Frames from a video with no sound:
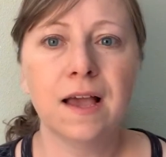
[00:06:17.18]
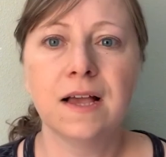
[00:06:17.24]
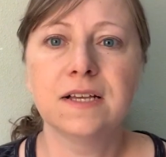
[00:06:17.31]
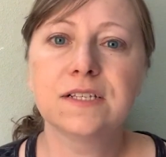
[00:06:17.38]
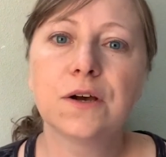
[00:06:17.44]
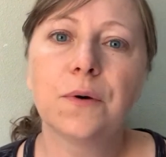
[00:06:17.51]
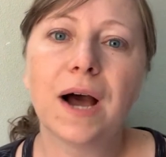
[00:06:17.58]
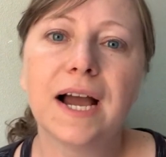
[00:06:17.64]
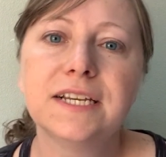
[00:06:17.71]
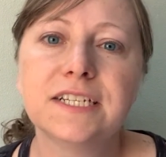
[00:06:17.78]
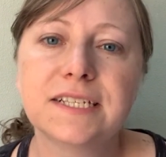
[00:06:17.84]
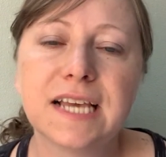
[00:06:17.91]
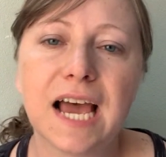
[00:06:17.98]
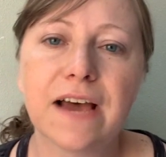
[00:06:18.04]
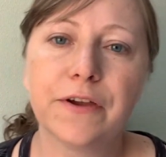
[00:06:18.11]
So I
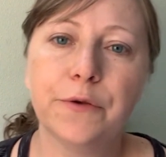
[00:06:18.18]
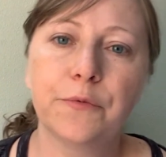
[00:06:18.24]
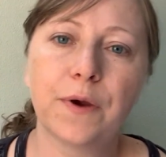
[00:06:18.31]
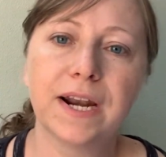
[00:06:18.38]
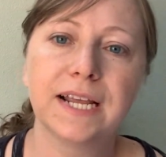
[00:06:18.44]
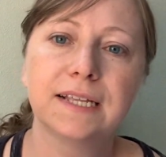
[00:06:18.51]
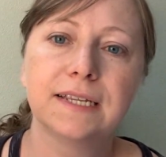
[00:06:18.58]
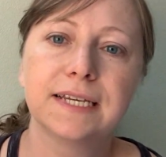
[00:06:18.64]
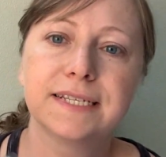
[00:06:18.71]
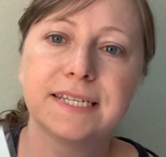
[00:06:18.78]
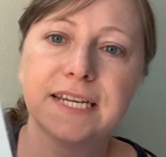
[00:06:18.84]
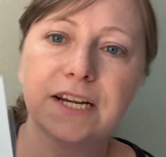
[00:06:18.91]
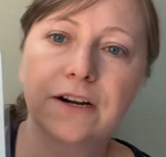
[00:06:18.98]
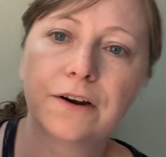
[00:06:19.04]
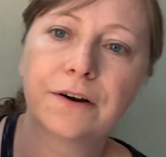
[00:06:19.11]
just have a running list
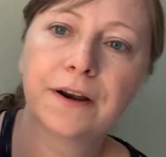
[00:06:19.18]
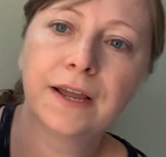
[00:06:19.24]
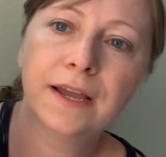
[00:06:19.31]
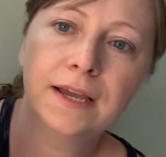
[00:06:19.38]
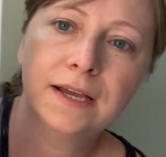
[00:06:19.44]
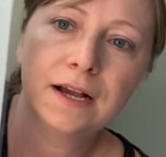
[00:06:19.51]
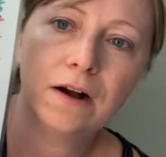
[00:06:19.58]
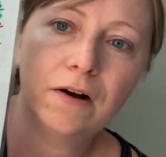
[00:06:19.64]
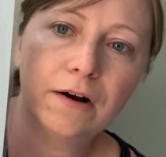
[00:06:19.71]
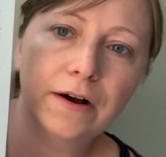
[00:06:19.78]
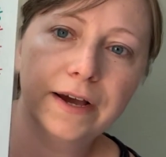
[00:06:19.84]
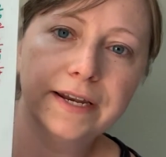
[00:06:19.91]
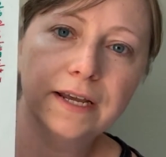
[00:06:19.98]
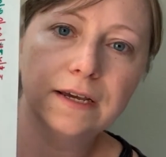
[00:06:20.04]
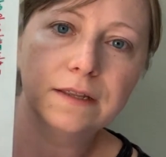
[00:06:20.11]
here
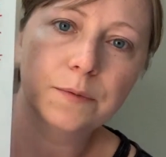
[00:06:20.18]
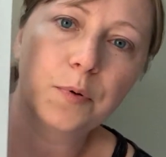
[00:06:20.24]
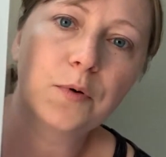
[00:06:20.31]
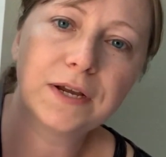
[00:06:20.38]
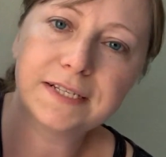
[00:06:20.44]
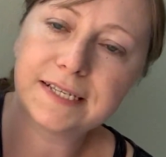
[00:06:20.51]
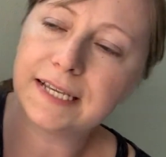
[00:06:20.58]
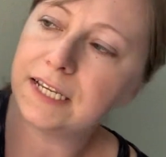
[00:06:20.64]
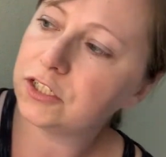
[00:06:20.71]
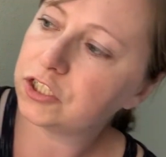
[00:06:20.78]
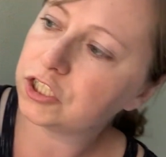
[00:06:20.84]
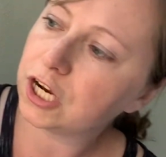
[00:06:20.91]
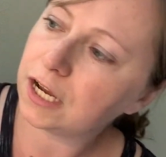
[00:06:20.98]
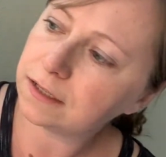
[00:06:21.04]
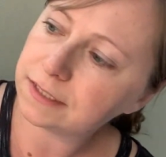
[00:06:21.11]
on the points that each
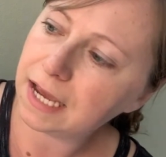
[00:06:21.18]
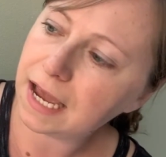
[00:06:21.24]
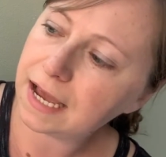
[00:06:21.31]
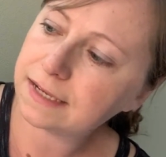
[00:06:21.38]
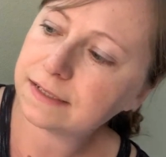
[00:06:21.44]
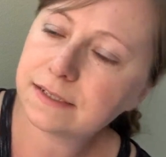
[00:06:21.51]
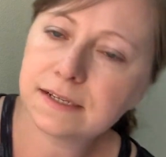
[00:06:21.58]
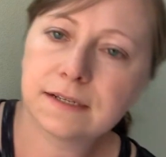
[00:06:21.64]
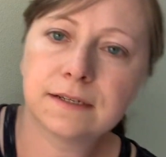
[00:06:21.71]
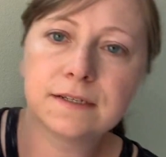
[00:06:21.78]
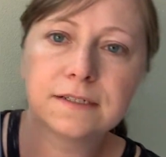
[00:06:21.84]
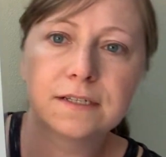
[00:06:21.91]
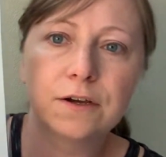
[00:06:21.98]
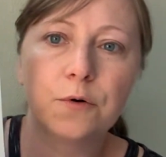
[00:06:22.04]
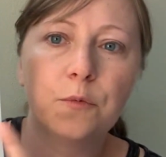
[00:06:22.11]
child has.
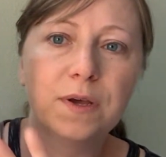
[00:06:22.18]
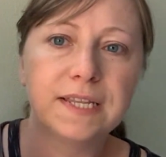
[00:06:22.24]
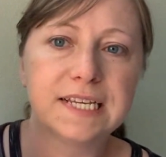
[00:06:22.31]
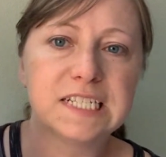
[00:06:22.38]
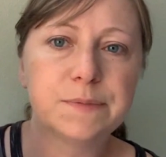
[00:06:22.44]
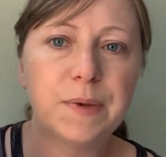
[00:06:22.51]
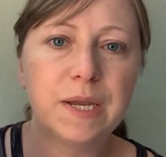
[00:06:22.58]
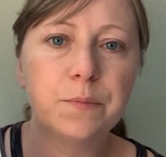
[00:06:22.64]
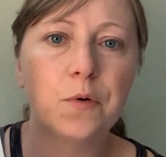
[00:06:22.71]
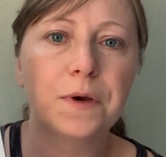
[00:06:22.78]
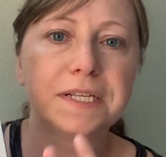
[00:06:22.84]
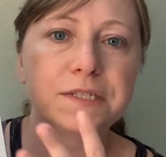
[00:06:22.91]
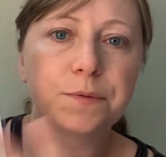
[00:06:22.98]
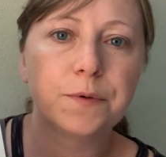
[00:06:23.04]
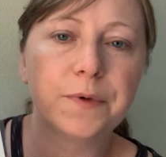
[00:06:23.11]
So when they spend
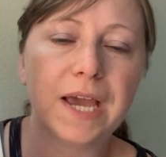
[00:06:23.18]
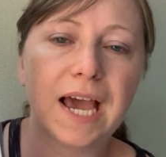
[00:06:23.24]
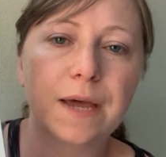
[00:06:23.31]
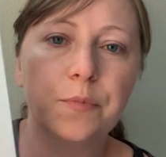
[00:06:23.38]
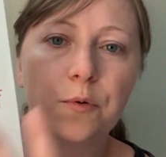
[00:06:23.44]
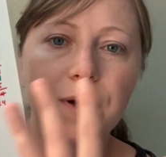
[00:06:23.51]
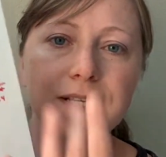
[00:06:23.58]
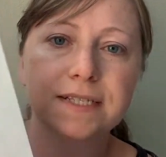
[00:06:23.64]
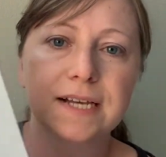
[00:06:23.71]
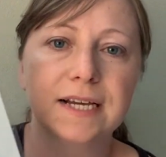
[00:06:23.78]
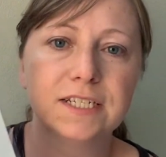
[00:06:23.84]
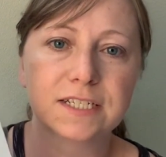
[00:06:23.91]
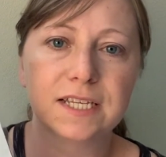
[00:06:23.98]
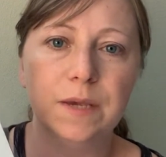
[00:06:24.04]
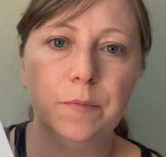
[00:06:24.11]
points, when we add points, I
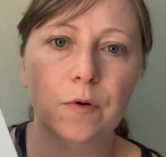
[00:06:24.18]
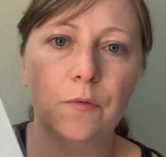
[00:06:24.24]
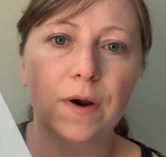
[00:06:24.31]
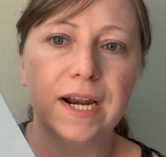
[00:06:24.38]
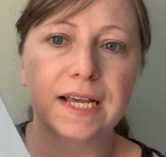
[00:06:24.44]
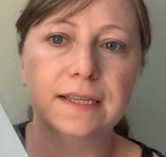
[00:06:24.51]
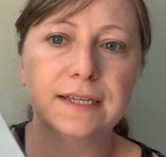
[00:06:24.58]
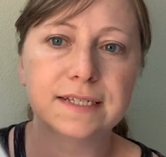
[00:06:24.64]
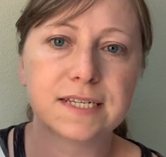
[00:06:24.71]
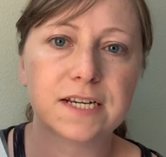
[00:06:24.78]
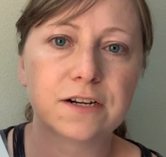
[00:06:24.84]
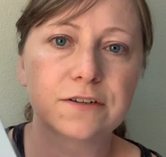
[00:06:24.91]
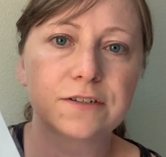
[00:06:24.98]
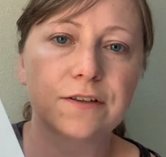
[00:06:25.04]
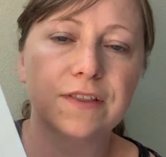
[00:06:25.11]
just keep a running list
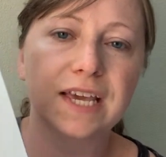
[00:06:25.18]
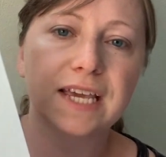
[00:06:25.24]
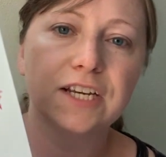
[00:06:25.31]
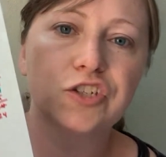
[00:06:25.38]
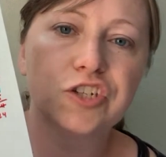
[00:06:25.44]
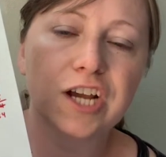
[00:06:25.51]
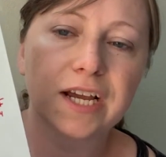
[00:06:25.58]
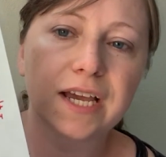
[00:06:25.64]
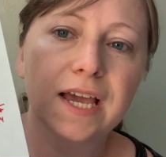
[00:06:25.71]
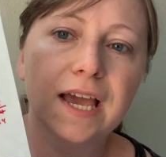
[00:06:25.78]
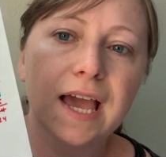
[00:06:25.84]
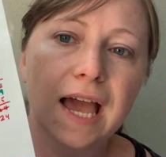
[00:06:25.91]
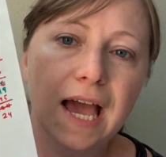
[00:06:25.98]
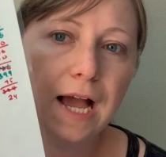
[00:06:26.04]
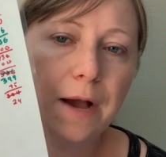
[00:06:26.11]
here so they can check
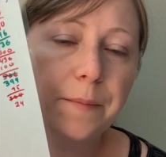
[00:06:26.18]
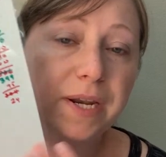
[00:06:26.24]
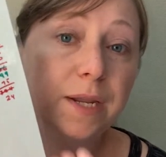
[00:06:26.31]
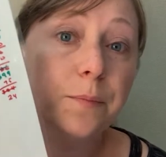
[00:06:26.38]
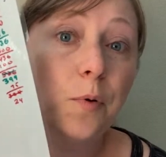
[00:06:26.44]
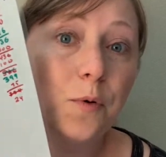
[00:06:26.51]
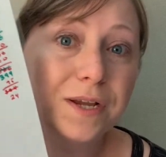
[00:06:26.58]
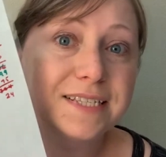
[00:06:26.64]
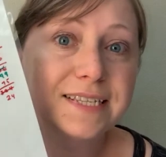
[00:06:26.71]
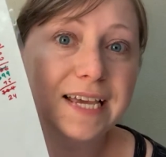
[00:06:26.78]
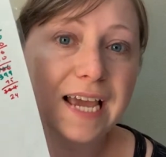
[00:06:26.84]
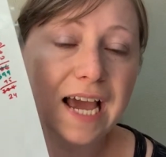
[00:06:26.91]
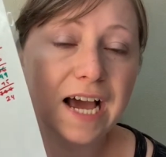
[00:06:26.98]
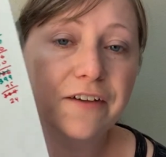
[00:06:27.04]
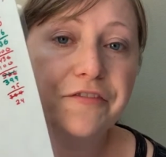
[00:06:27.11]
how many points they
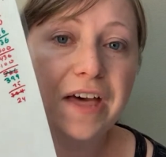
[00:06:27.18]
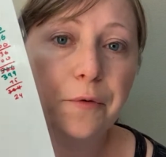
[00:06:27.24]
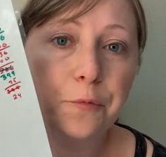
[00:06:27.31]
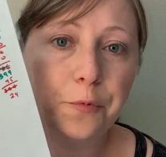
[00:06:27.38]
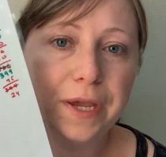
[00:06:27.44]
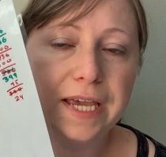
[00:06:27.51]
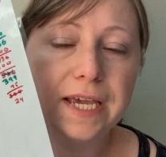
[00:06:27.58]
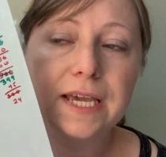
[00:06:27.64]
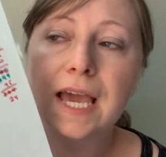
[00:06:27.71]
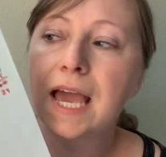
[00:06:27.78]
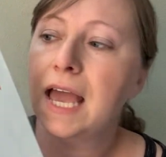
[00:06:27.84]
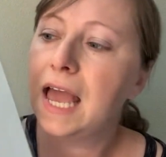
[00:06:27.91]
have that week.